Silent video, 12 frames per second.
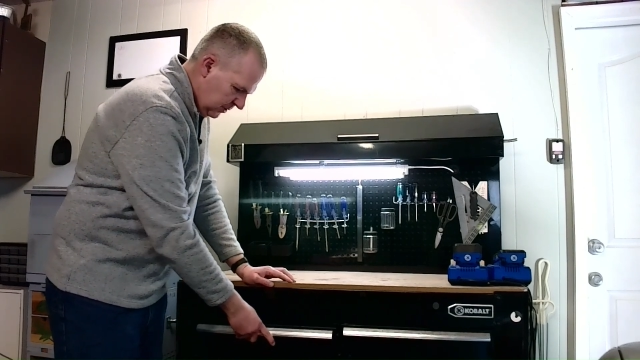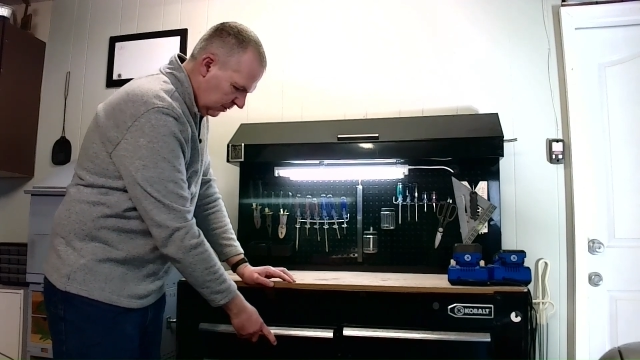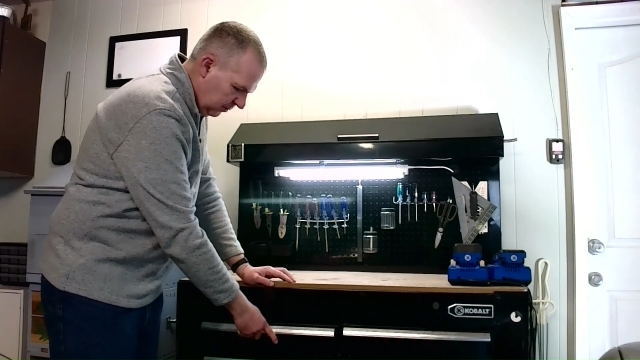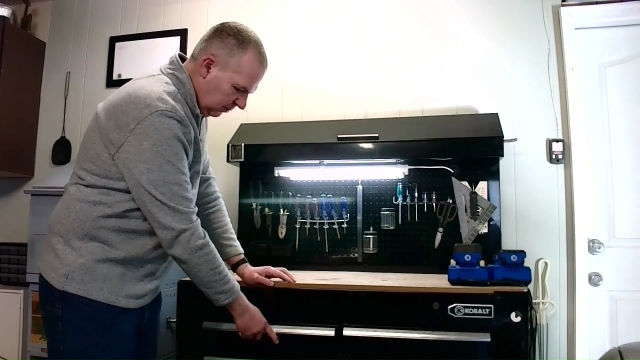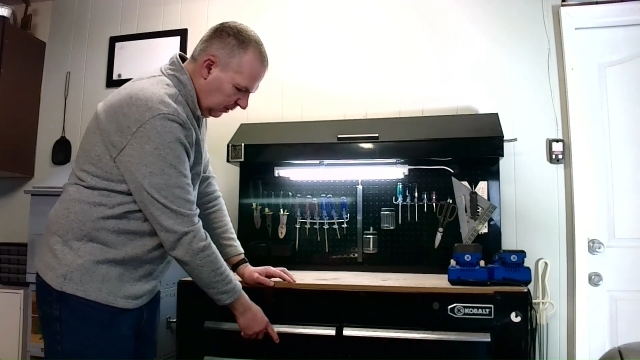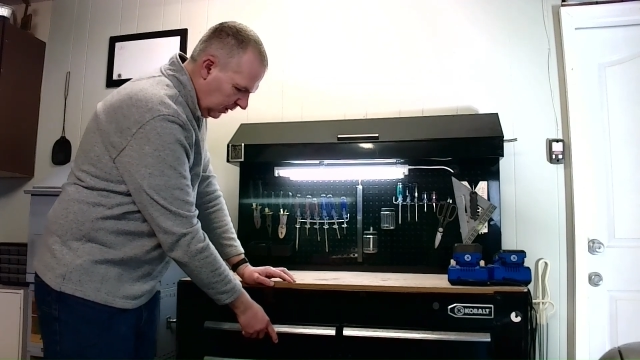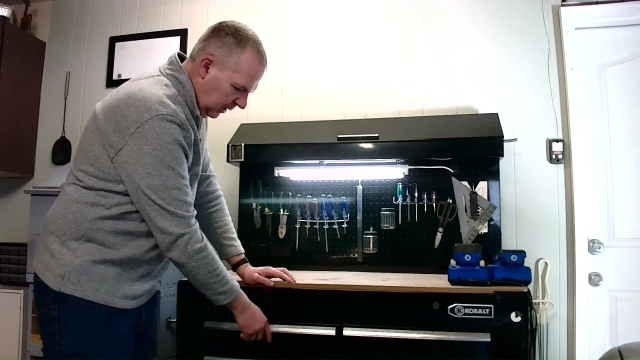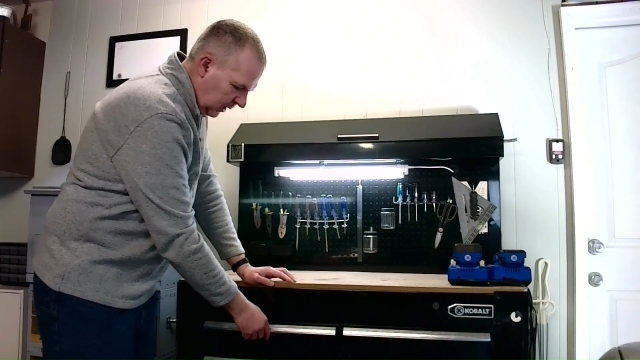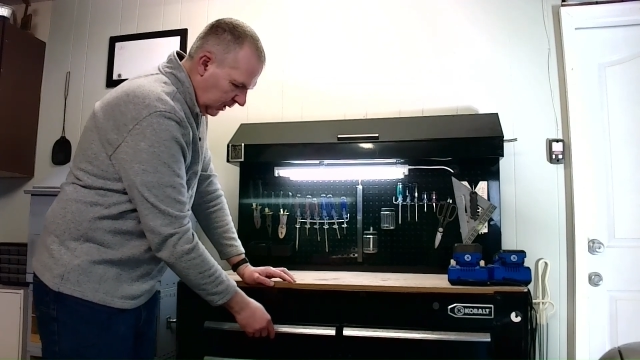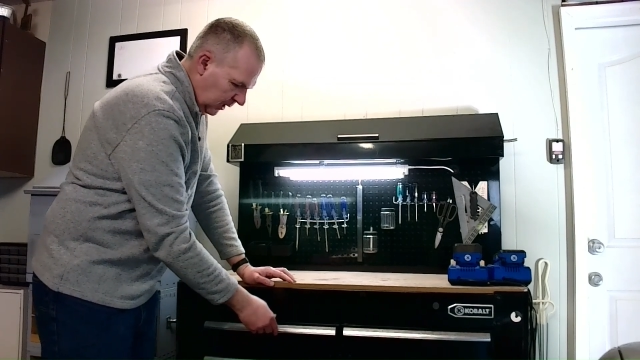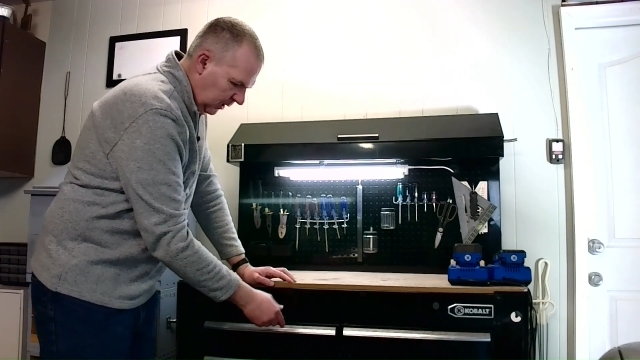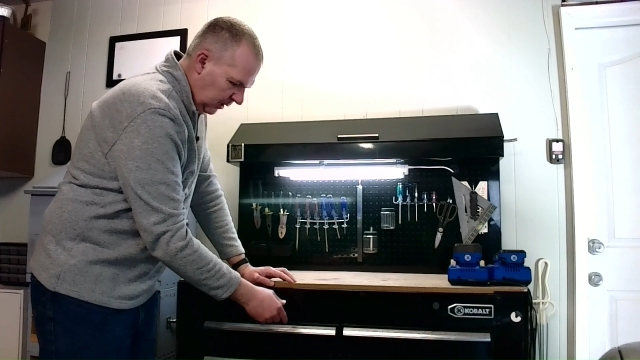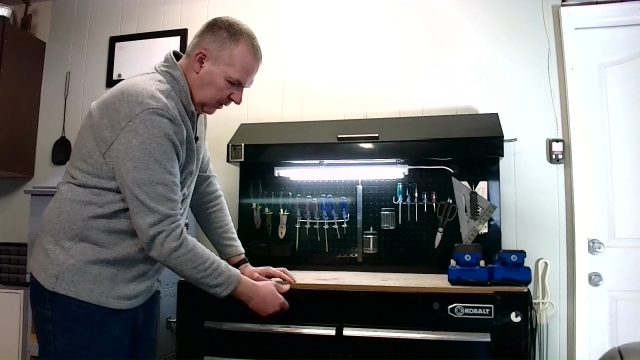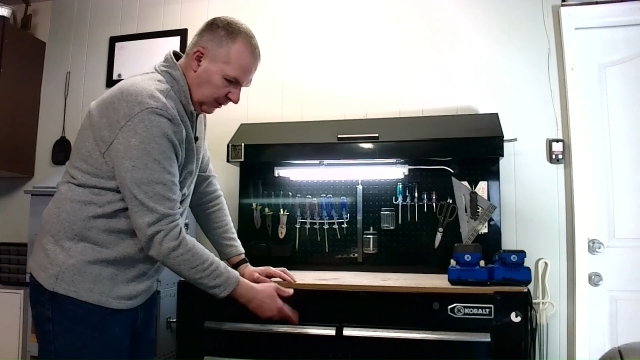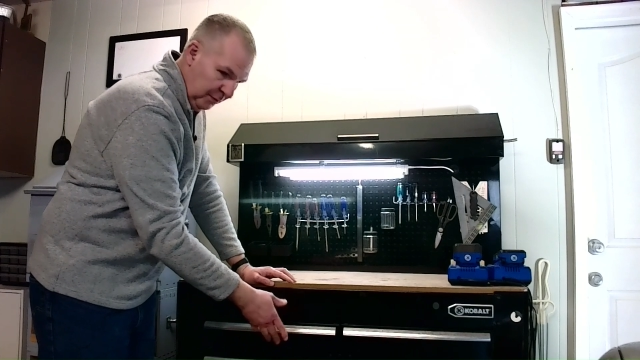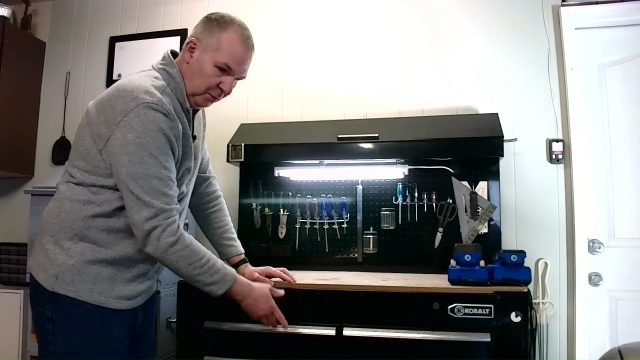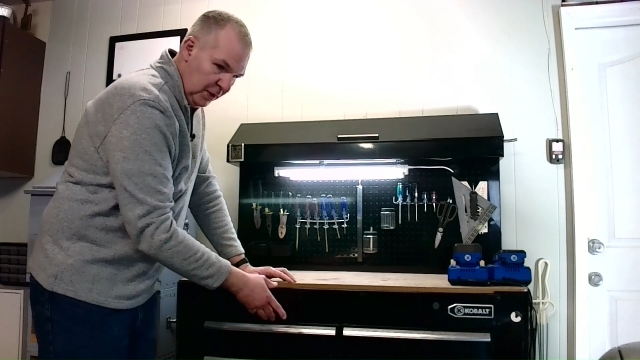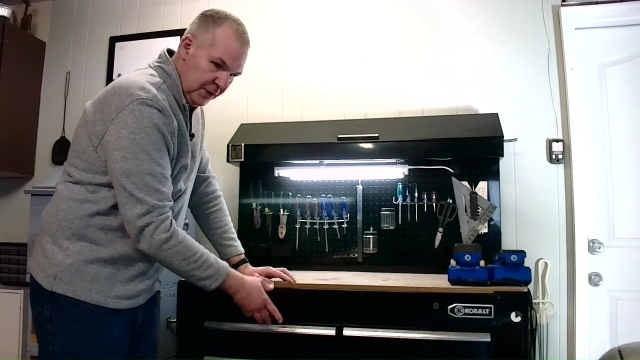So
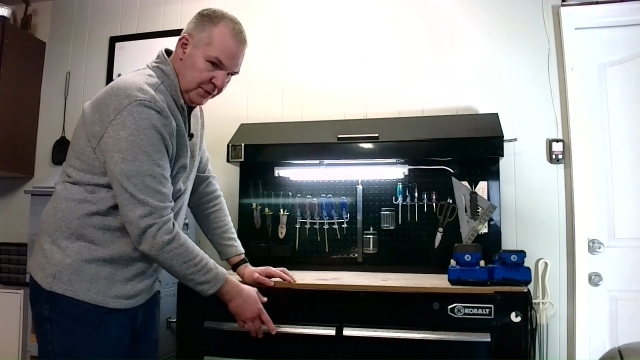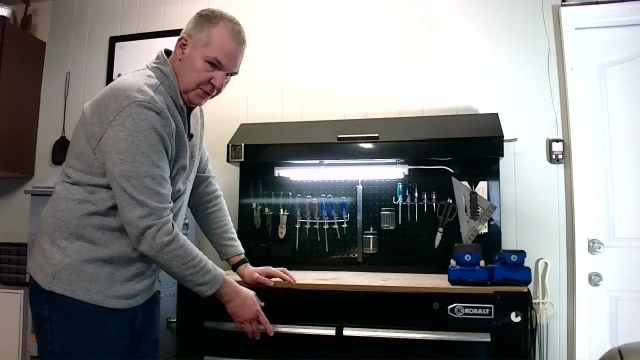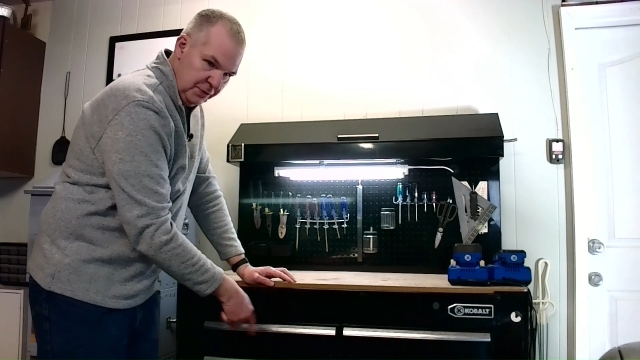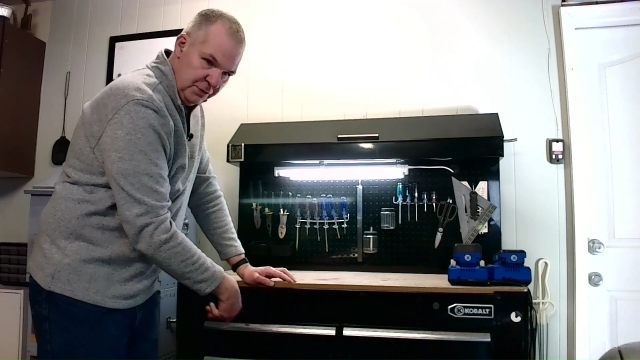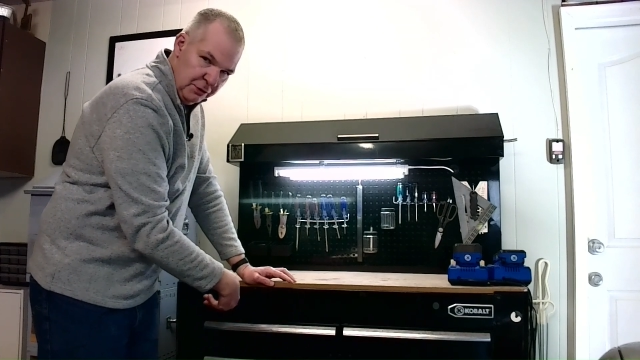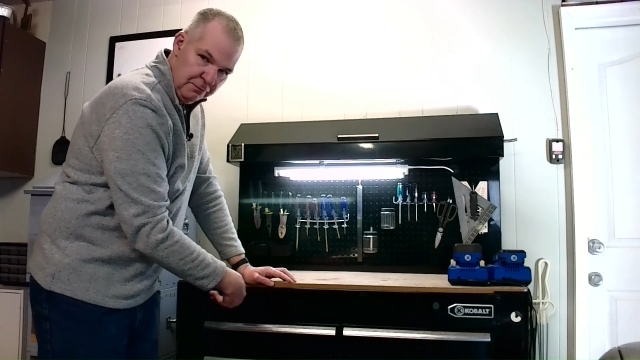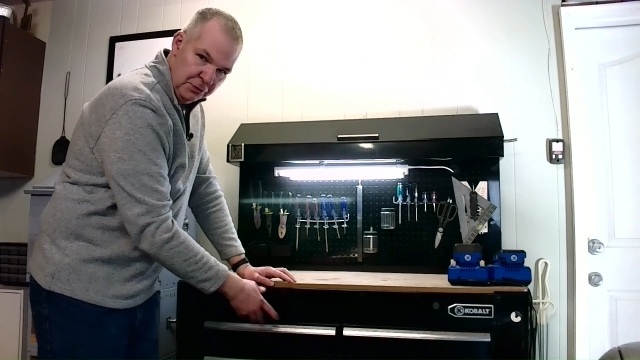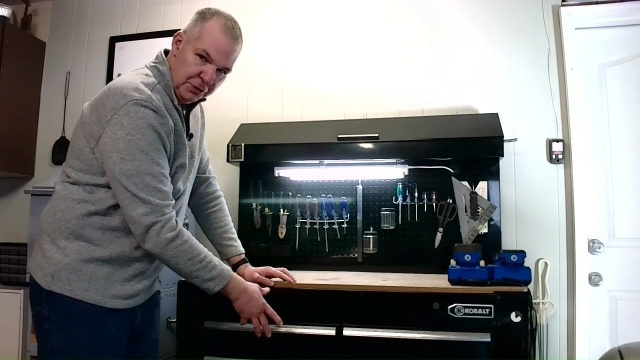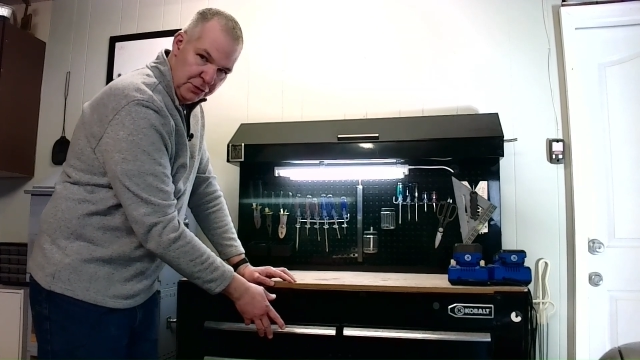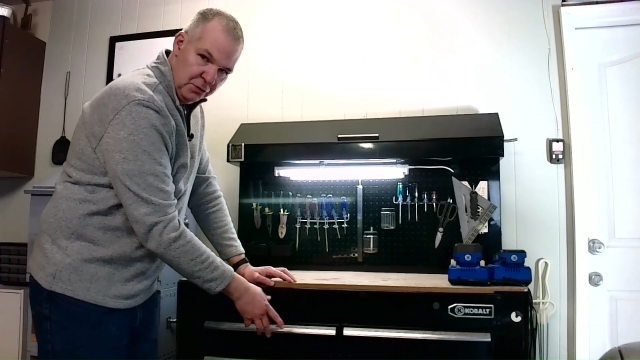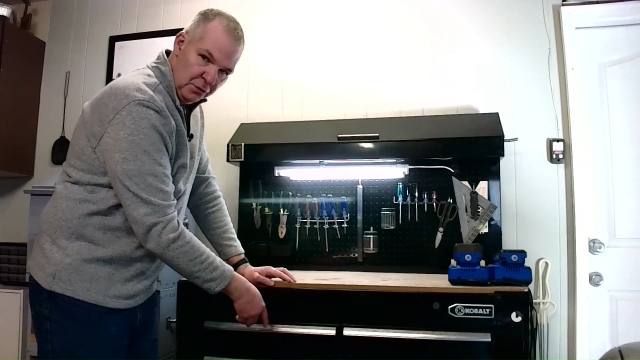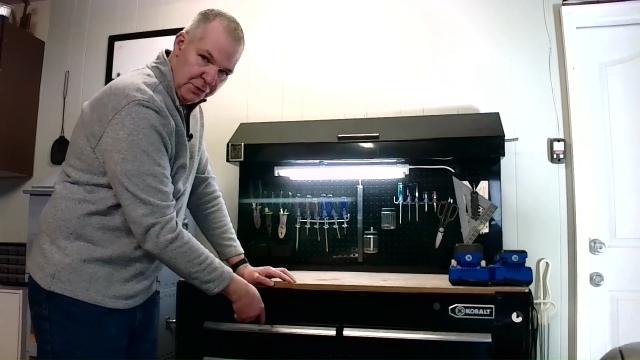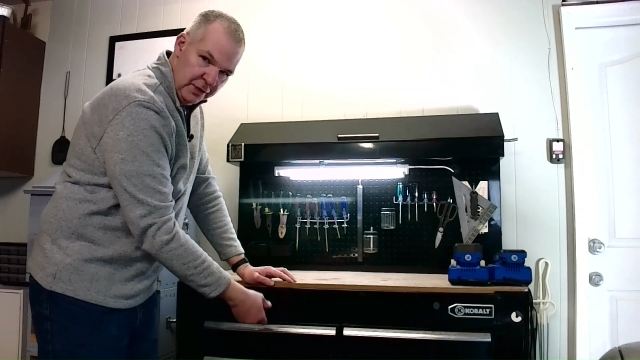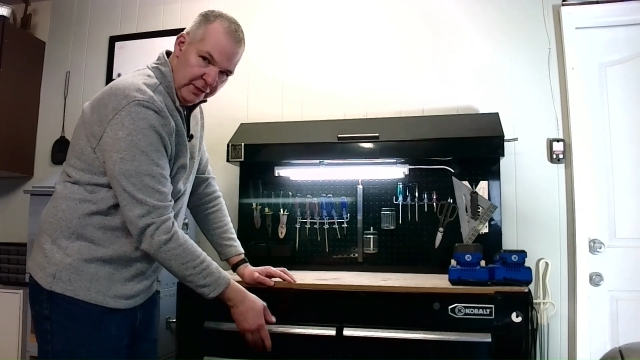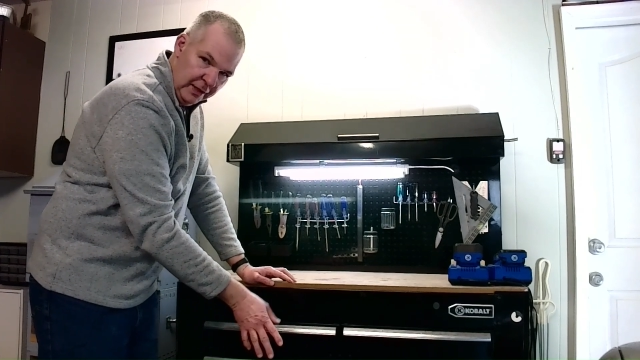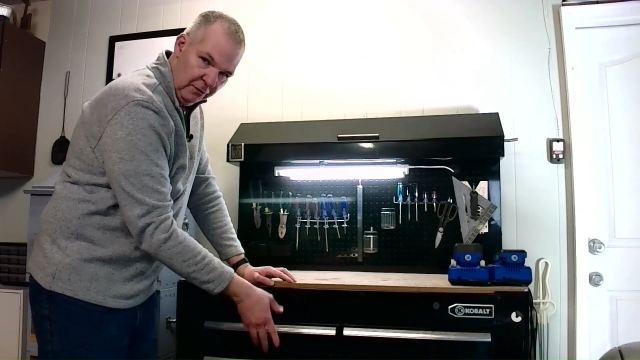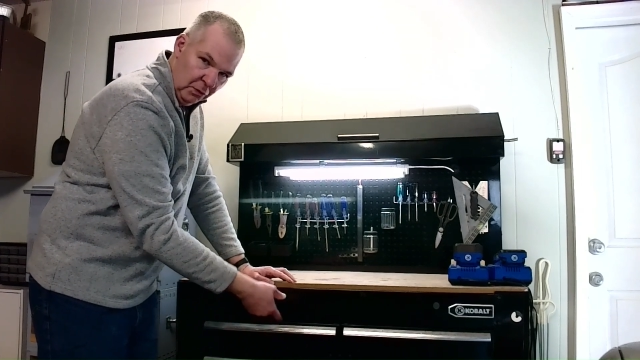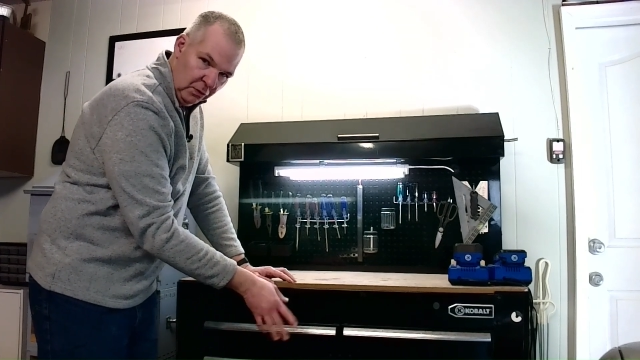otherwise, you just put your tools
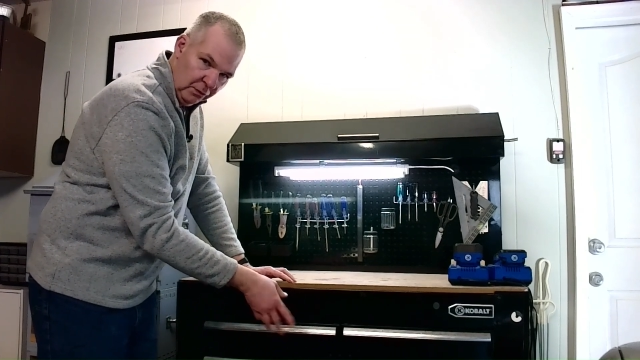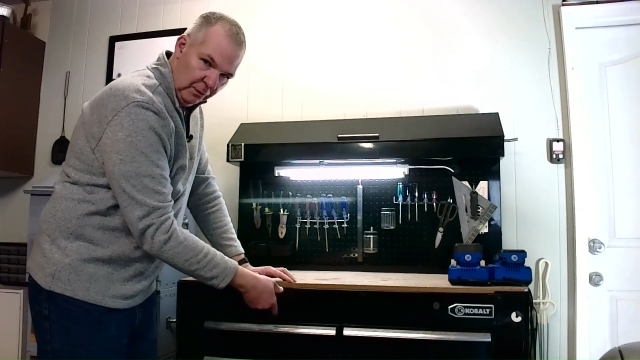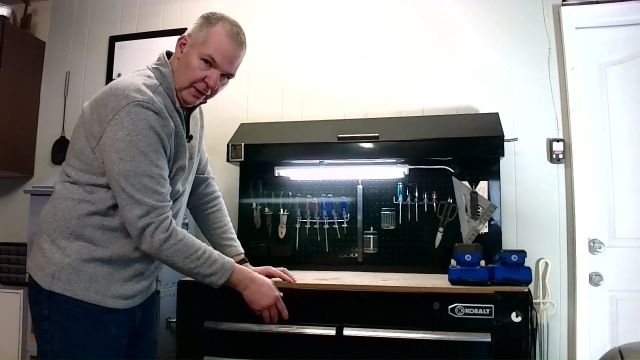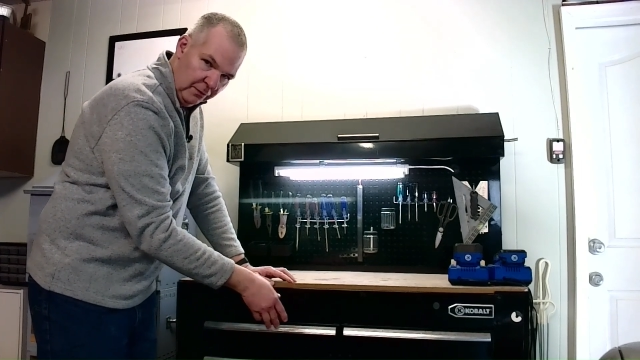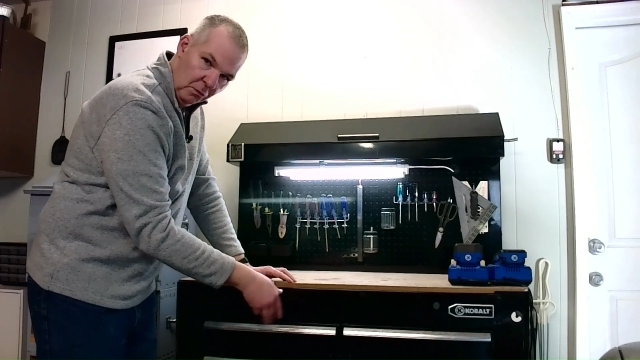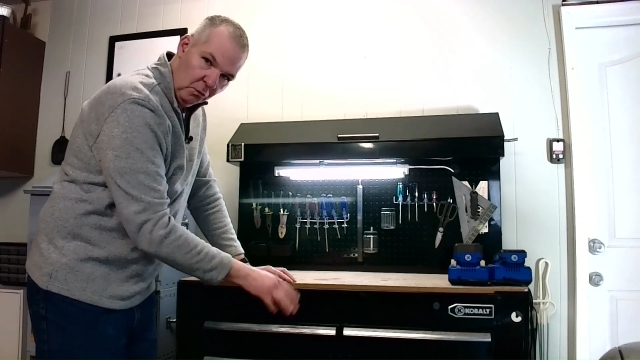in, they roll around,